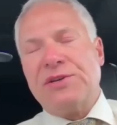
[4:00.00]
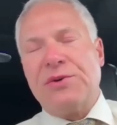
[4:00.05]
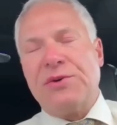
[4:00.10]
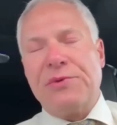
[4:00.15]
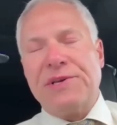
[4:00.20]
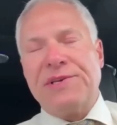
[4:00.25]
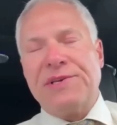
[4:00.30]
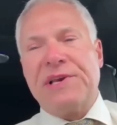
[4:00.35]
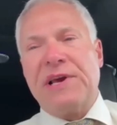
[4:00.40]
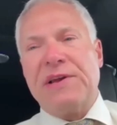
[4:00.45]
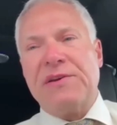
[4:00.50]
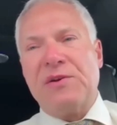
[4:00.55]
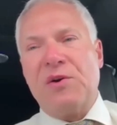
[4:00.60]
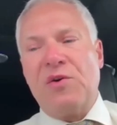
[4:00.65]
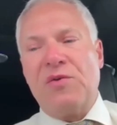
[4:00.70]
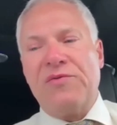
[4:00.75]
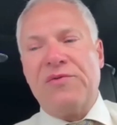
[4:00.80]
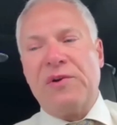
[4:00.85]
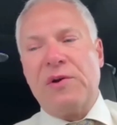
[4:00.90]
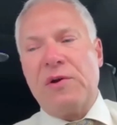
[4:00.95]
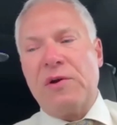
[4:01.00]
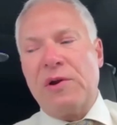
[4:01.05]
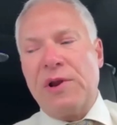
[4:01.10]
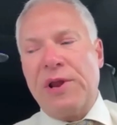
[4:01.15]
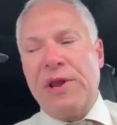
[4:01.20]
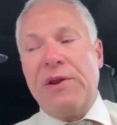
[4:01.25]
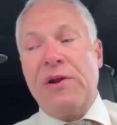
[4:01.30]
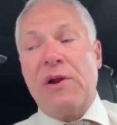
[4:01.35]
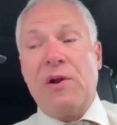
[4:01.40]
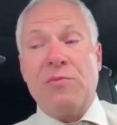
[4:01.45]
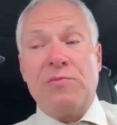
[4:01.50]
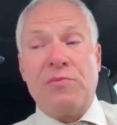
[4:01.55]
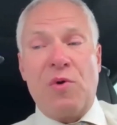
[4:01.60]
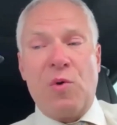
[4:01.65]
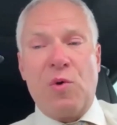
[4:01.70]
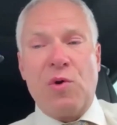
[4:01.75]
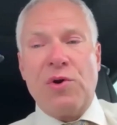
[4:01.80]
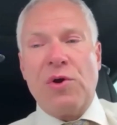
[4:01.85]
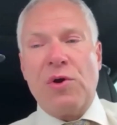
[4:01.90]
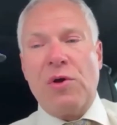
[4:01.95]
should be sent over in our
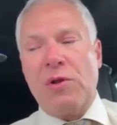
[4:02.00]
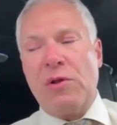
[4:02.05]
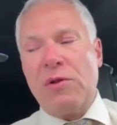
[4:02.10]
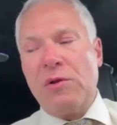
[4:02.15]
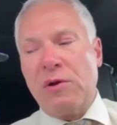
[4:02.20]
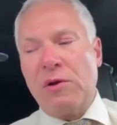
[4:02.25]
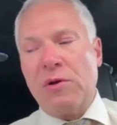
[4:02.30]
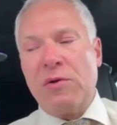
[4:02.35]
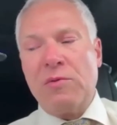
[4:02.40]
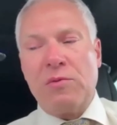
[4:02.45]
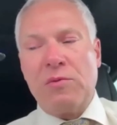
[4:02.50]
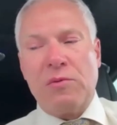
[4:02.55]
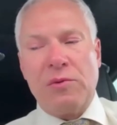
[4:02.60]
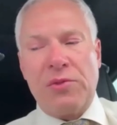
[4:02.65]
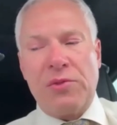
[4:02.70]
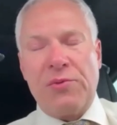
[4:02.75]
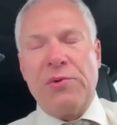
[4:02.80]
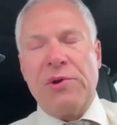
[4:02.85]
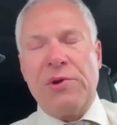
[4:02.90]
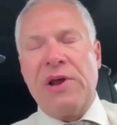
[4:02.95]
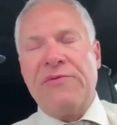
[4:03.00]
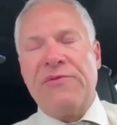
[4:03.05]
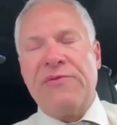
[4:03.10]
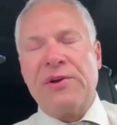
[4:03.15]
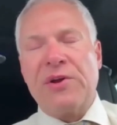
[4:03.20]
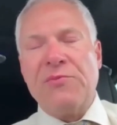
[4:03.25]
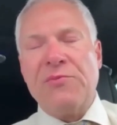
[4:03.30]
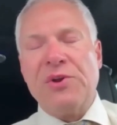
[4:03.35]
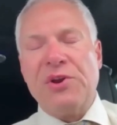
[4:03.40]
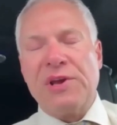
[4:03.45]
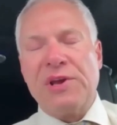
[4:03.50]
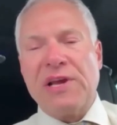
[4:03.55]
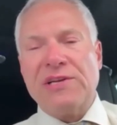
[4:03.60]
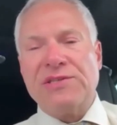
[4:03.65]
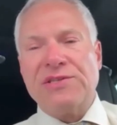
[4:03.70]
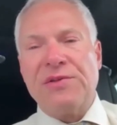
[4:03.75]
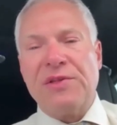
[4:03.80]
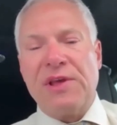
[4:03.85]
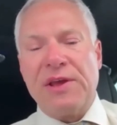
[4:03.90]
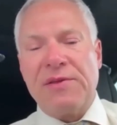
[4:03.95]
portal or with whatever
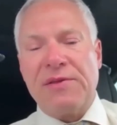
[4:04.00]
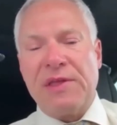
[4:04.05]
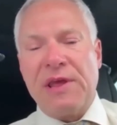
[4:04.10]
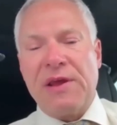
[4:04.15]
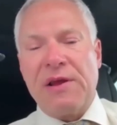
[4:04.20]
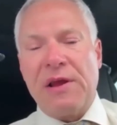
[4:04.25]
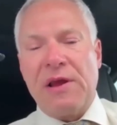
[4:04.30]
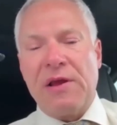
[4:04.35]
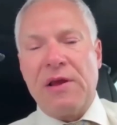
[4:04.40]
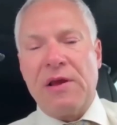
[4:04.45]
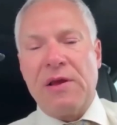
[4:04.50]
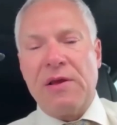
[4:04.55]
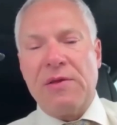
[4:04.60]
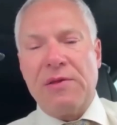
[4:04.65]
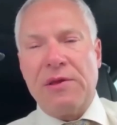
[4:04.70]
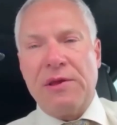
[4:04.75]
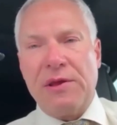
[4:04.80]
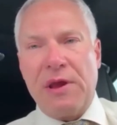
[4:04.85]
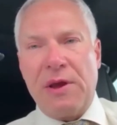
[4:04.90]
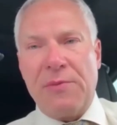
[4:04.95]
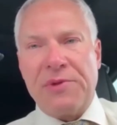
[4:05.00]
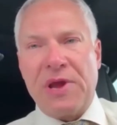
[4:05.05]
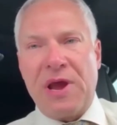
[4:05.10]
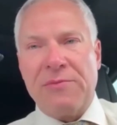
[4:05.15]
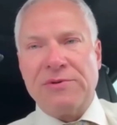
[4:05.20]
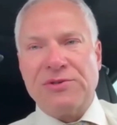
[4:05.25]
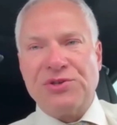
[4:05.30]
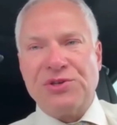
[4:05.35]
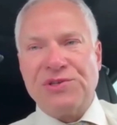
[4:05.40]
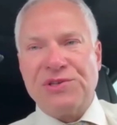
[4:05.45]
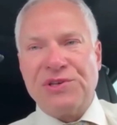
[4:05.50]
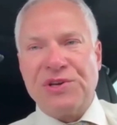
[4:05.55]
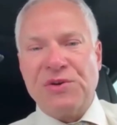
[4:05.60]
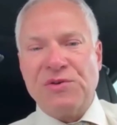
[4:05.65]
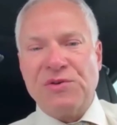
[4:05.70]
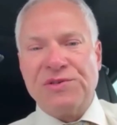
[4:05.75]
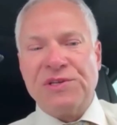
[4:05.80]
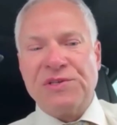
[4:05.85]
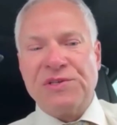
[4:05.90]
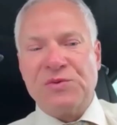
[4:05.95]
communication that the optometrist
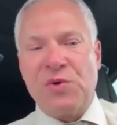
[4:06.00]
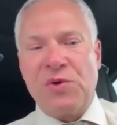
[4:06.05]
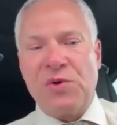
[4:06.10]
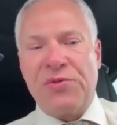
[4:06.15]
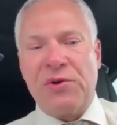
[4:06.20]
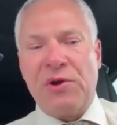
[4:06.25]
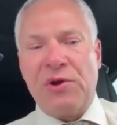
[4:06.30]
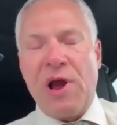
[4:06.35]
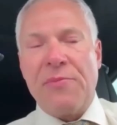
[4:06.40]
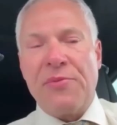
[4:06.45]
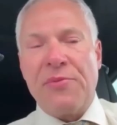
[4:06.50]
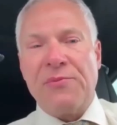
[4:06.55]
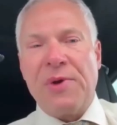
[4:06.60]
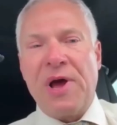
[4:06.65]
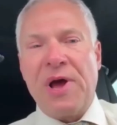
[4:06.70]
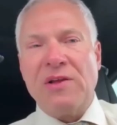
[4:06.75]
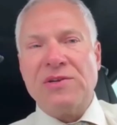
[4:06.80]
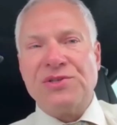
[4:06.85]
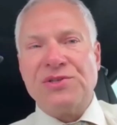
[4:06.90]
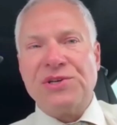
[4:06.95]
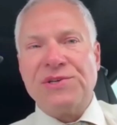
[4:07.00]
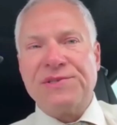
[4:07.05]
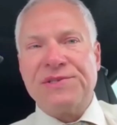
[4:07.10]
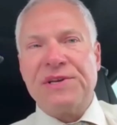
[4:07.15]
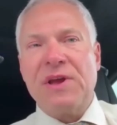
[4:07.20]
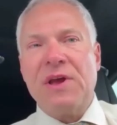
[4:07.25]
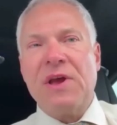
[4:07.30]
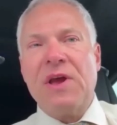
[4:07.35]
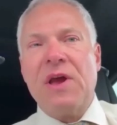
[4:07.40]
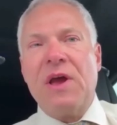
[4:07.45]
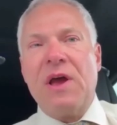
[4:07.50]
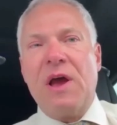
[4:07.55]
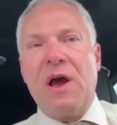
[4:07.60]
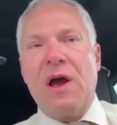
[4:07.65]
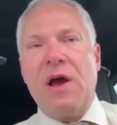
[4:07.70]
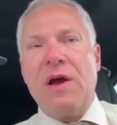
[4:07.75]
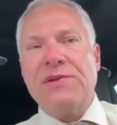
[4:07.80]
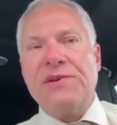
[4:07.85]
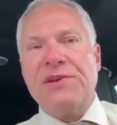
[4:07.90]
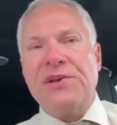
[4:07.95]
uses with their ophthalmologist
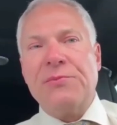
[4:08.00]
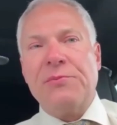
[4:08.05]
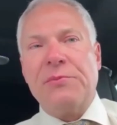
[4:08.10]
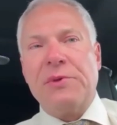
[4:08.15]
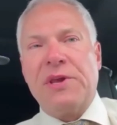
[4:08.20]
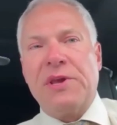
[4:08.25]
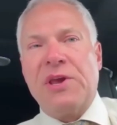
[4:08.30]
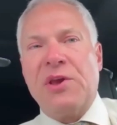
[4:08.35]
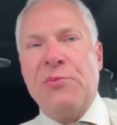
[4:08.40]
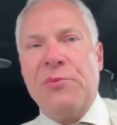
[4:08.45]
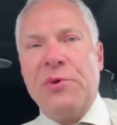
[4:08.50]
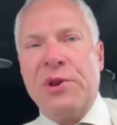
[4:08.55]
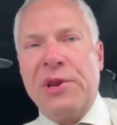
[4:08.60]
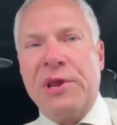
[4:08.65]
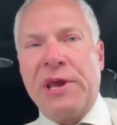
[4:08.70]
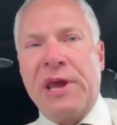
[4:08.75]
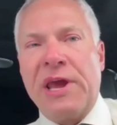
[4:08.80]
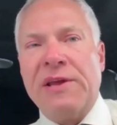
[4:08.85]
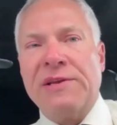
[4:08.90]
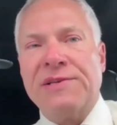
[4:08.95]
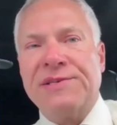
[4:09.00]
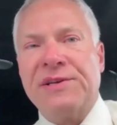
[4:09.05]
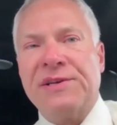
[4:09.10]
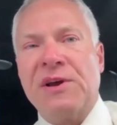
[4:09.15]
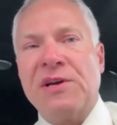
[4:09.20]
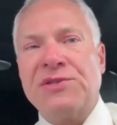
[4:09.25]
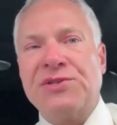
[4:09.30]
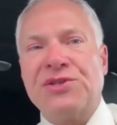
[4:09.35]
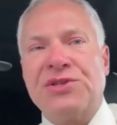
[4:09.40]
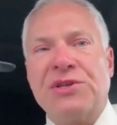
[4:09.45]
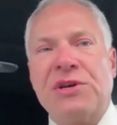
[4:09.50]
to communicate such.